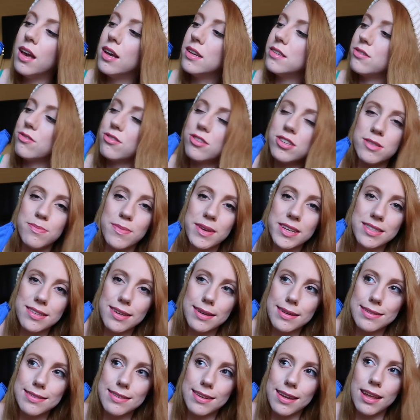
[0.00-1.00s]
So it just makes
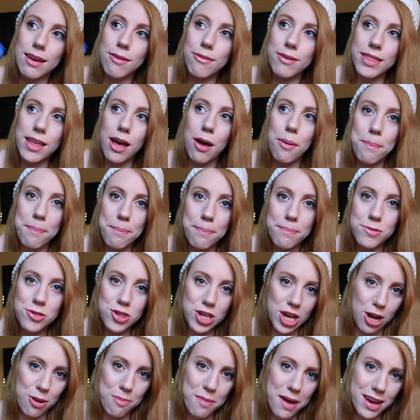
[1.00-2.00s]
like sitting without
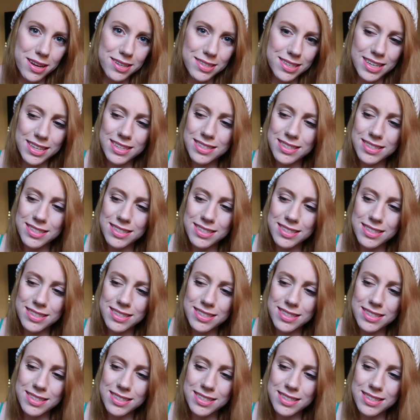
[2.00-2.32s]
chair backs